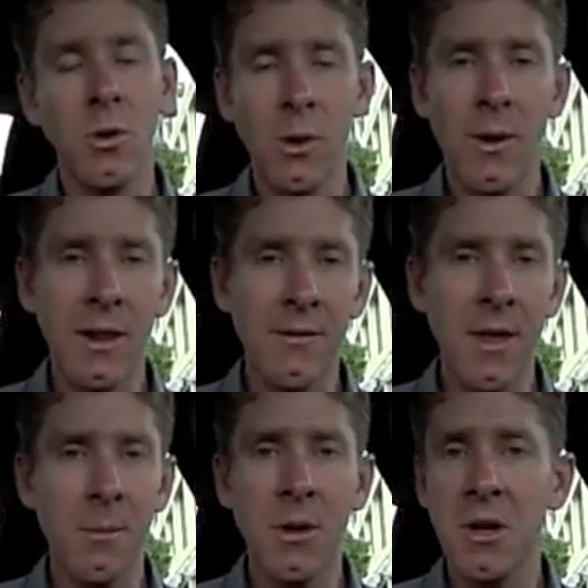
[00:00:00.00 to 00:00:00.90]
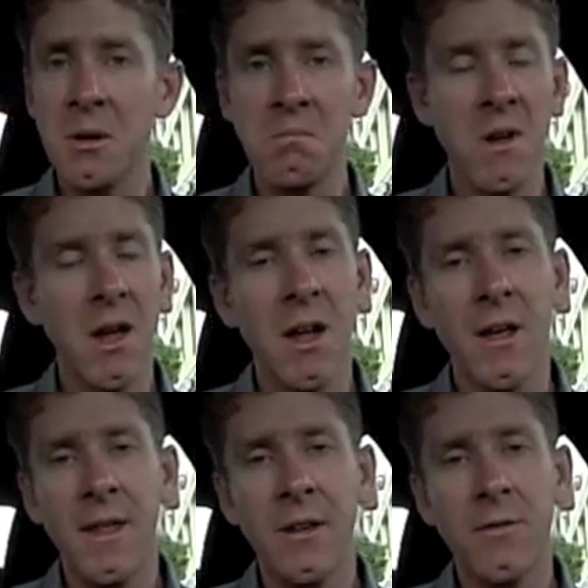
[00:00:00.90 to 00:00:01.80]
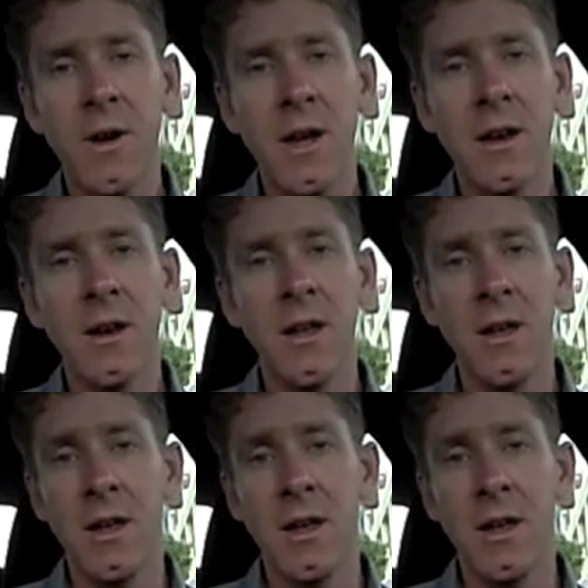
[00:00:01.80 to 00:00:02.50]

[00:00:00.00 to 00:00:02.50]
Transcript: Really want to live in that building, that's fine.